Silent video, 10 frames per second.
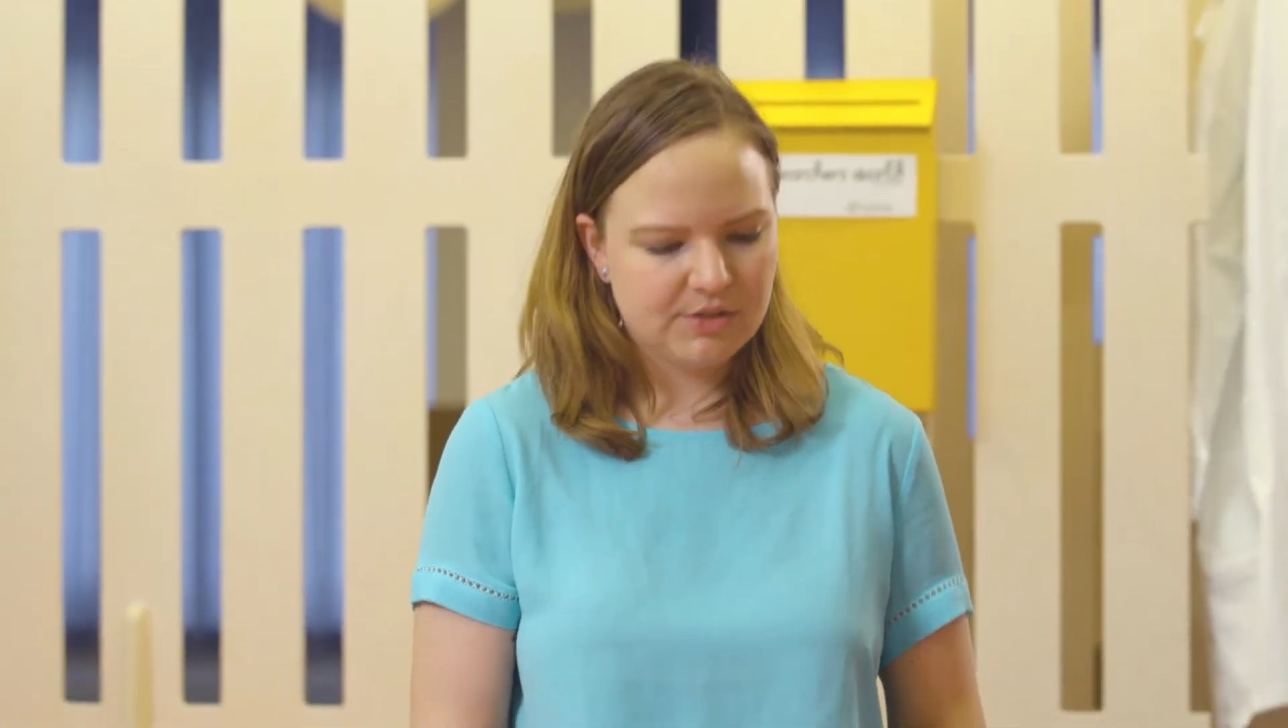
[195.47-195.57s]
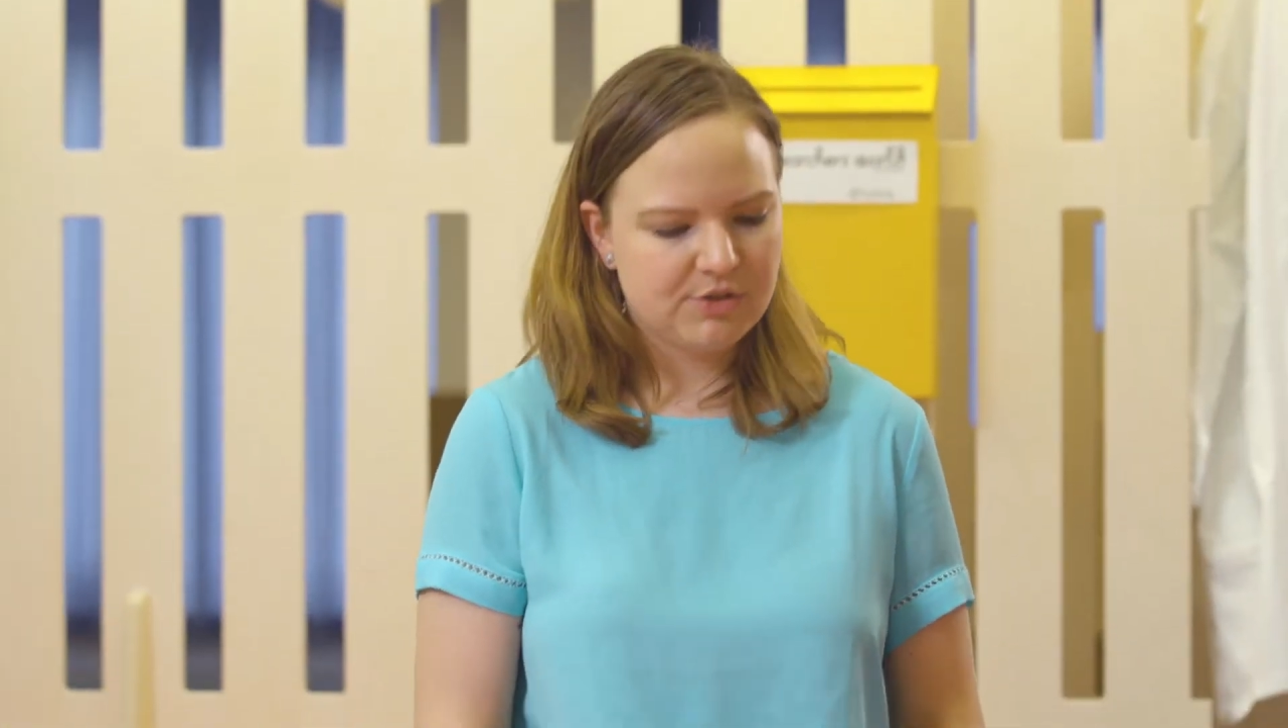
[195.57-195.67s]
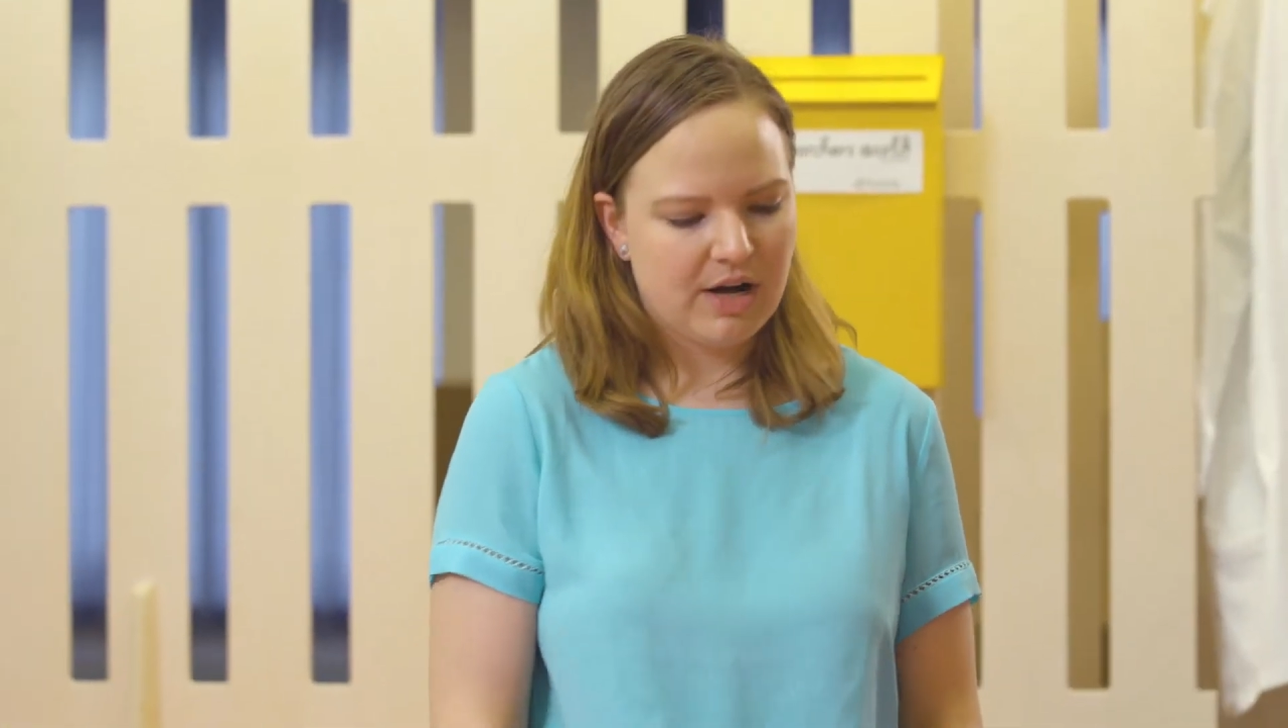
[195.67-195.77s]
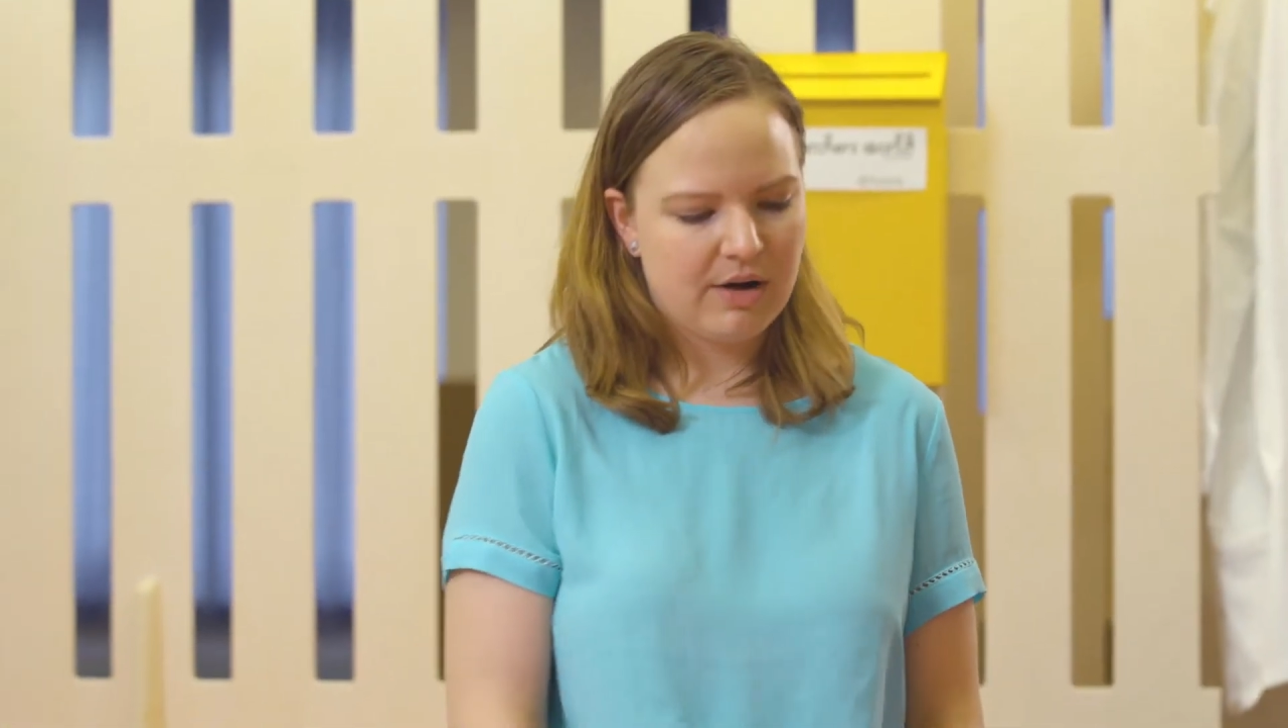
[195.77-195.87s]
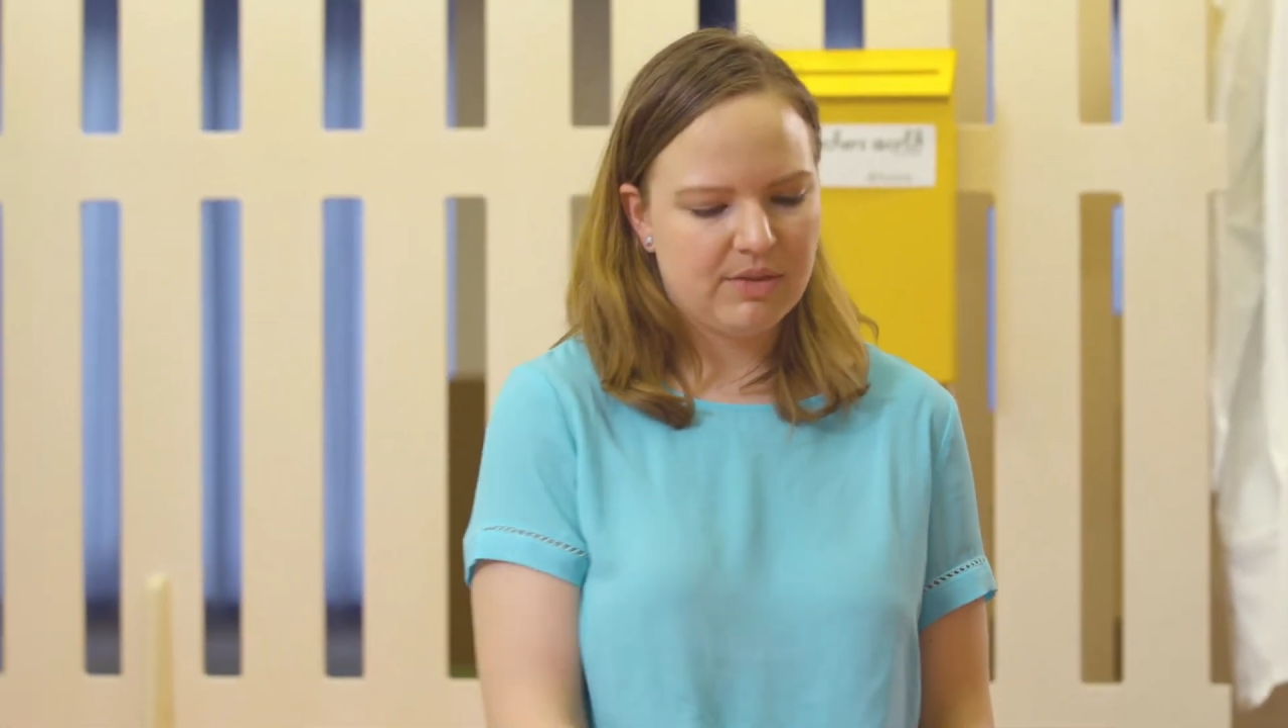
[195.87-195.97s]

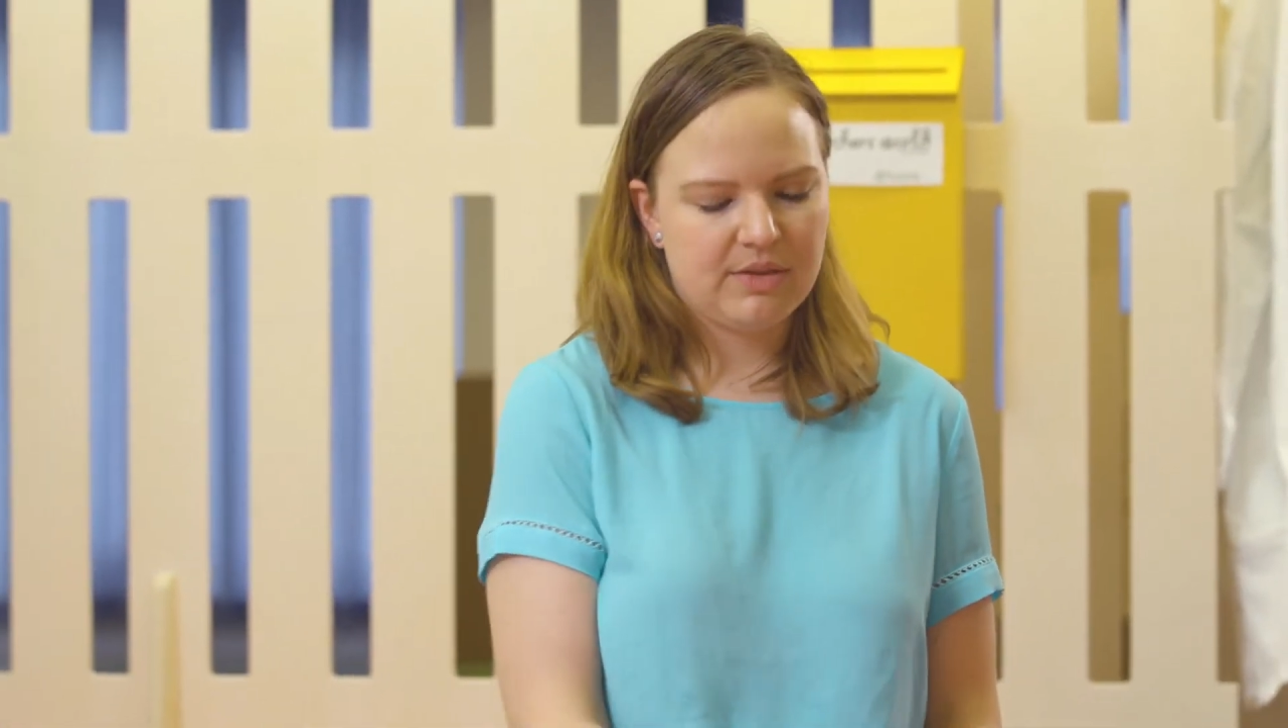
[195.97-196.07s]
try with